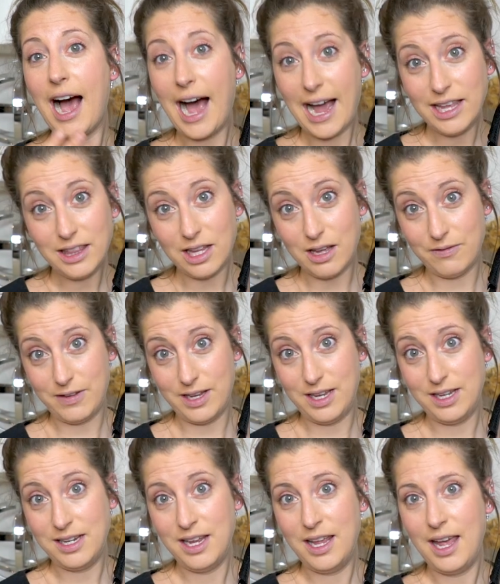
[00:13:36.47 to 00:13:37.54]
I love
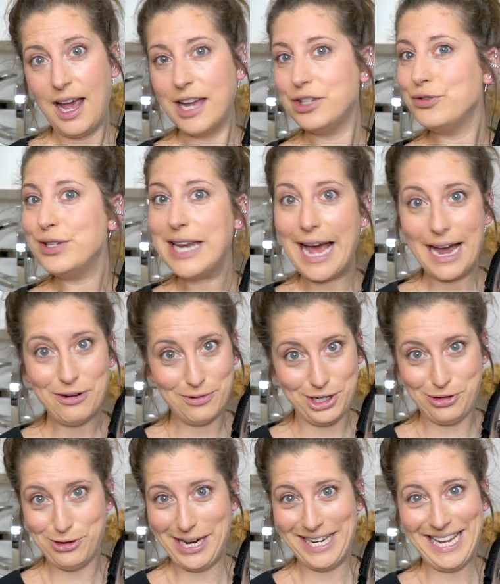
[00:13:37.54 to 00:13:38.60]
it. I do not
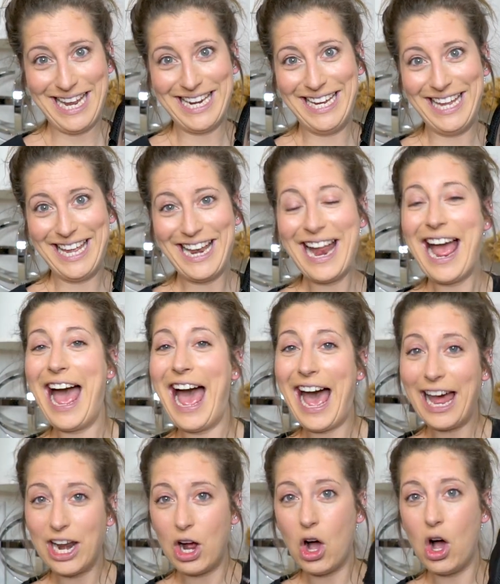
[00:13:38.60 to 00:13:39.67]
regret getting it
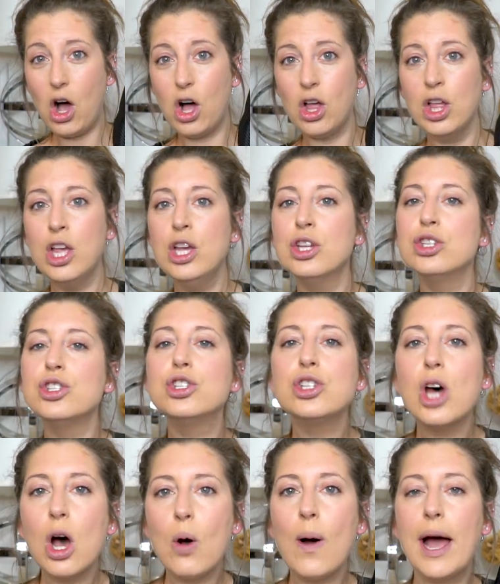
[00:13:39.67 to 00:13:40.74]
at all.
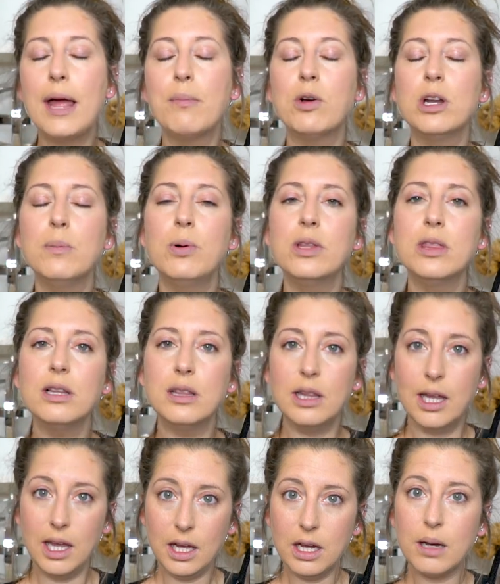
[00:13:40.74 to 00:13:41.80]
So I'm going to put the
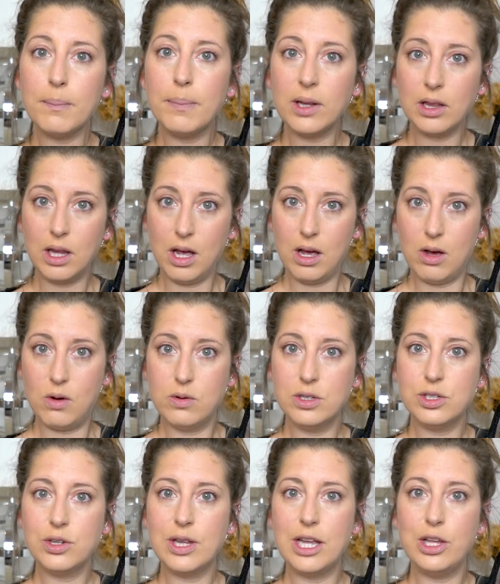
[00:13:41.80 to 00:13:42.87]
link below
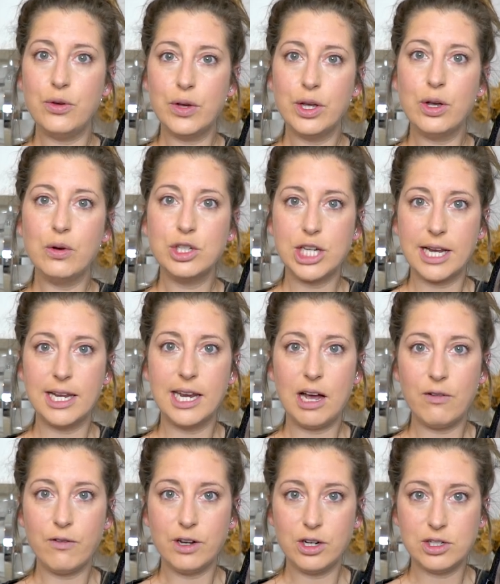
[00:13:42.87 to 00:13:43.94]
so that you can go check it
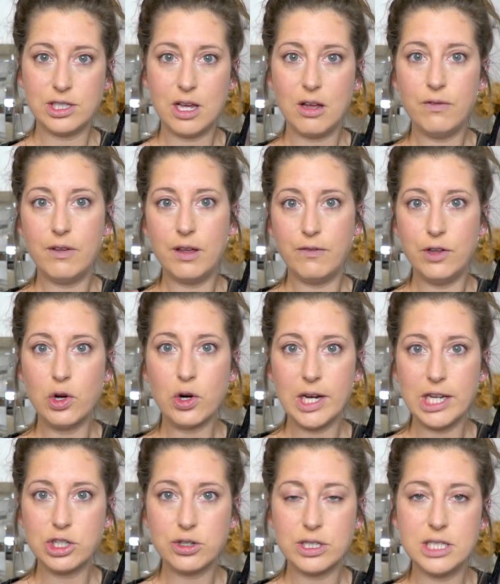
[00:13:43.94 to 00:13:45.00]
out for yourself if you're
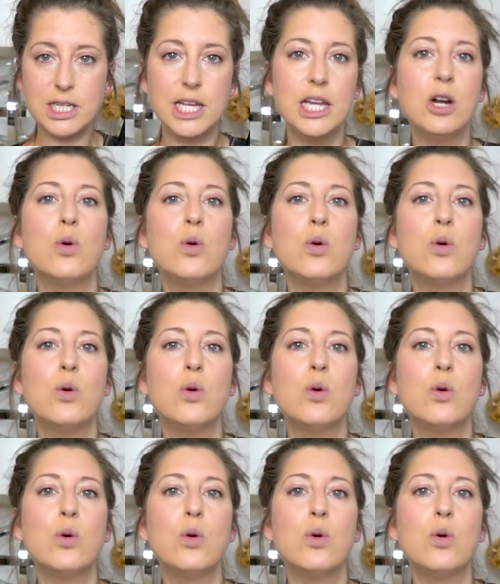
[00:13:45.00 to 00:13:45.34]
interested